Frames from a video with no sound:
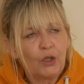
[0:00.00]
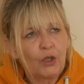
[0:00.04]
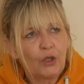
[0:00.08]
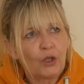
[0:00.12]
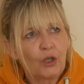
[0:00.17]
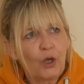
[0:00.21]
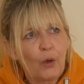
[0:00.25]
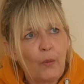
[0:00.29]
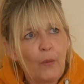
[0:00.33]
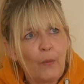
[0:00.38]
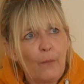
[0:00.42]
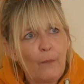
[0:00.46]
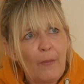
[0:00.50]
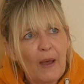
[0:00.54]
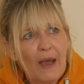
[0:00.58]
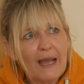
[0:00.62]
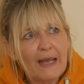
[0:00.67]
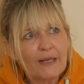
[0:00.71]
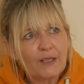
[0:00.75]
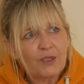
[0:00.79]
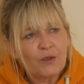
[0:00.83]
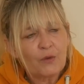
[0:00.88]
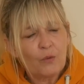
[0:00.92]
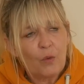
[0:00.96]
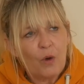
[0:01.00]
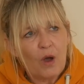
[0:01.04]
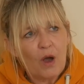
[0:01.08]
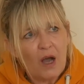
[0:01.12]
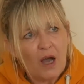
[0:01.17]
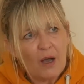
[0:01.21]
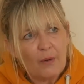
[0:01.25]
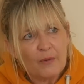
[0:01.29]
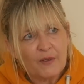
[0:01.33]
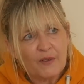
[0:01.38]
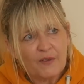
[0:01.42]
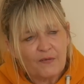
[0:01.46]
Going back to what
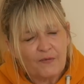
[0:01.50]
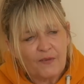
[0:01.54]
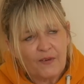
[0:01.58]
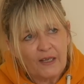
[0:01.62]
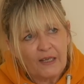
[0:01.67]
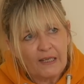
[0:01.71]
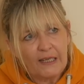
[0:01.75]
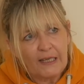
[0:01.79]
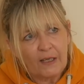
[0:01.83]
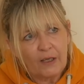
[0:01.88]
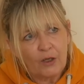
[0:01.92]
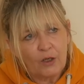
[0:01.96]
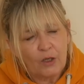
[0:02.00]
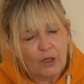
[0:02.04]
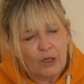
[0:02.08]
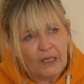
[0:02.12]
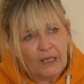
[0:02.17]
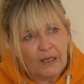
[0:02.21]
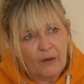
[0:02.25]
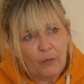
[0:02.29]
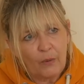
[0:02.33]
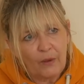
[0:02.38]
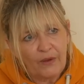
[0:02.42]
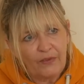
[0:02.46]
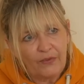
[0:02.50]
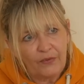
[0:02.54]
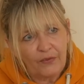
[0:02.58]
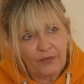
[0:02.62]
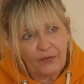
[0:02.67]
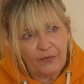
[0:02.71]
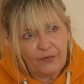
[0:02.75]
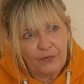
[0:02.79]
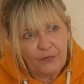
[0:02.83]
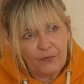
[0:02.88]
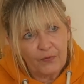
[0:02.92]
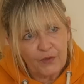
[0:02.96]
I was feeling earlier with
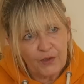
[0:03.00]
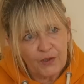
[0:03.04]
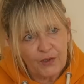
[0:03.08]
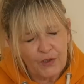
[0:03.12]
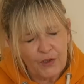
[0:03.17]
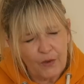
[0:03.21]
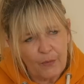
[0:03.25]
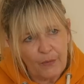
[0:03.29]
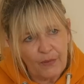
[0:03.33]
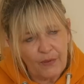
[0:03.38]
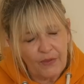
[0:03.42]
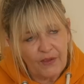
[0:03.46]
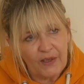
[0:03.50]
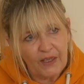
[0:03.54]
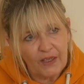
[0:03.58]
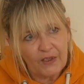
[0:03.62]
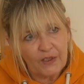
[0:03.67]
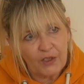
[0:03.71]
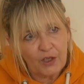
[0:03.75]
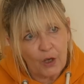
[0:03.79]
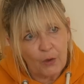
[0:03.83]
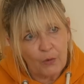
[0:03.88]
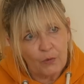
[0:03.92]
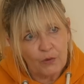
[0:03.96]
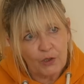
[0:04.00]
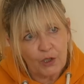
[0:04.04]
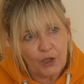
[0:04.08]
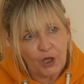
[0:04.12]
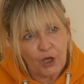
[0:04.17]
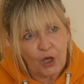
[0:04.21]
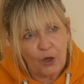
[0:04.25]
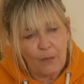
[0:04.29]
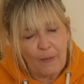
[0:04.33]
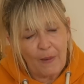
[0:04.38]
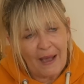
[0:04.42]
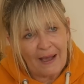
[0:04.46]
something's going to
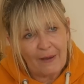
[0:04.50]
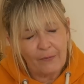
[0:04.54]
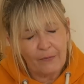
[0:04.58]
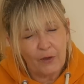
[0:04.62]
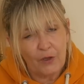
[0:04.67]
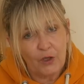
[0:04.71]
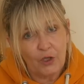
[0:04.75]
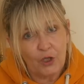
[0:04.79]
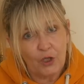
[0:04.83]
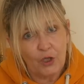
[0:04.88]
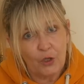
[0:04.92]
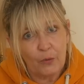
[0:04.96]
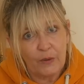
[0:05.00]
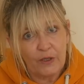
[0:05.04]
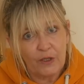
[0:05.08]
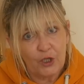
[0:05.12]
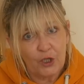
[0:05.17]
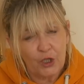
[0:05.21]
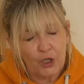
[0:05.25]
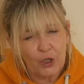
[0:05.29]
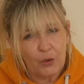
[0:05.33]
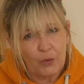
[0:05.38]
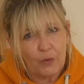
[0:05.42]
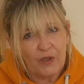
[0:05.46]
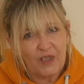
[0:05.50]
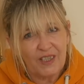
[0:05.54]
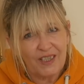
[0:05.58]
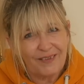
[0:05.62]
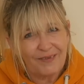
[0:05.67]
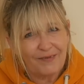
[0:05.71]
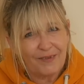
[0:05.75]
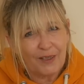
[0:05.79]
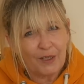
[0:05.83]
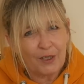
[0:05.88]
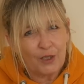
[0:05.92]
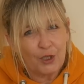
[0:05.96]
come out that you
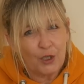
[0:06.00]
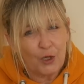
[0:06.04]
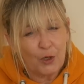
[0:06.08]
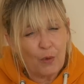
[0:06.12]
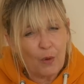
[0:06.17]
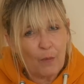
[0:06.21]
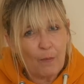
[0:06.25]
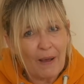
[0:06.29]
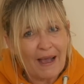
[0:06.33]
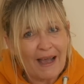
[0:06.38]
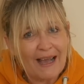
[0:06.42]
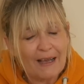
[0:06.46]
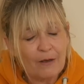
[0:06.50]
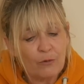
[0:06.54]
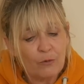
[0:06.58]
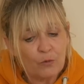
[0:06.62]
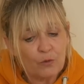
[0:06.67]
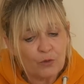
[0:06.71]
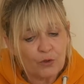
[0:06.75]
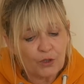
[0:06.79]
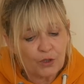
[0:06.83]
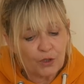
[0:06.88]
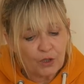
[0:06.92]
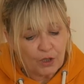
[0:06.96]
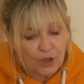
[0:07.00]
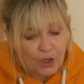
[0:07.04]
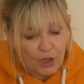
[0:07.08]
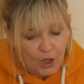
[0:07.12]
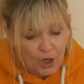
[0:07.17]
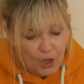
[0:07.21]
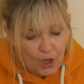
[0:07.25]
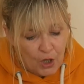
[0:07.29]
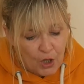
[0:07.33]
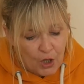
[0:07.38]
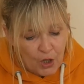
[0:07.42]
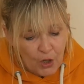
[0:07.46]
intuitively knew about,
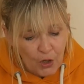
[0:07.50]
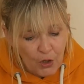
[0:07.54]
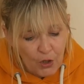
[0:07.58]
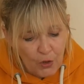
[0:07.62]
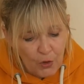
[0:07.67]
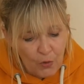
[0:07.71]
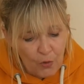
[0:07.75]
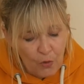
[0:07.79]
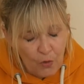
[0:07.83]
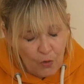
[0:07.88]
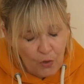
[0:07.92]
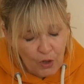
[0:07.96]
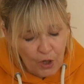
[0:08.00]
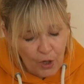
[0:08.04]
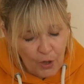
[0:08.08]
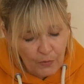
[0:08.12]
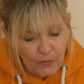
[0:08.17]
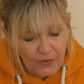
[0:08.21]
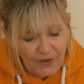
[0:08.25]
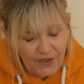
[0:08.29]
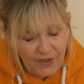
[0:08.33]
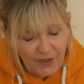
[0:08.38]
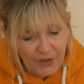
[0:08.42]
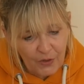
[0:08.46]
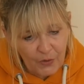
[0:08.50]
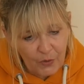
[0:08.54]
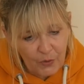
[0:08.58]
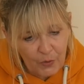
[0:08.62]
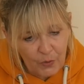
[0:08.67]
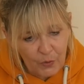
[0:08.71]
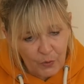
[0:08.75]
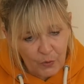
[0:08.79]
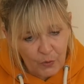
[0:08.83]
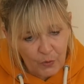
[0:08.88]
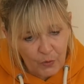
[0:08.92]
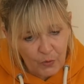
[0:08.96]
you're going
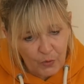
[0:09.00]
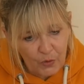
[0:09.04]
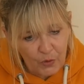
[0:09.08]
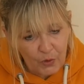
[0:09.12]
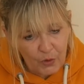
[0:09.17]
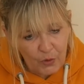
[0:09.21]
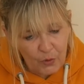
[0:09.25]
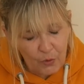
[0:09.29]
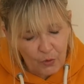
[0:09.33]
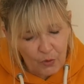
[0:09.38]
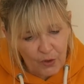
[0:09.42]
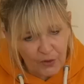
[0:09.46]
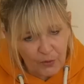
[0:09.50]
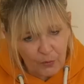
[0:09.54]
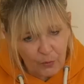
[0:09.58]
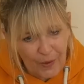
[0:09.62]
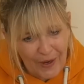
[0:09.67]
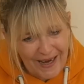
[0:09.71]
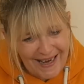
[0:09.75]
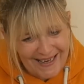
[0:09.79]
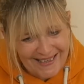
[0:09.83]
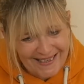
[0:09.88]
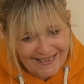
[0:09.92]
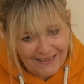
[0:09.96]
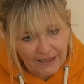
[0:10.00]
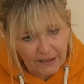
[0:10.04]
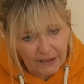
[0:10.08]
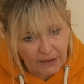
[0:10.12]
to you're going to win.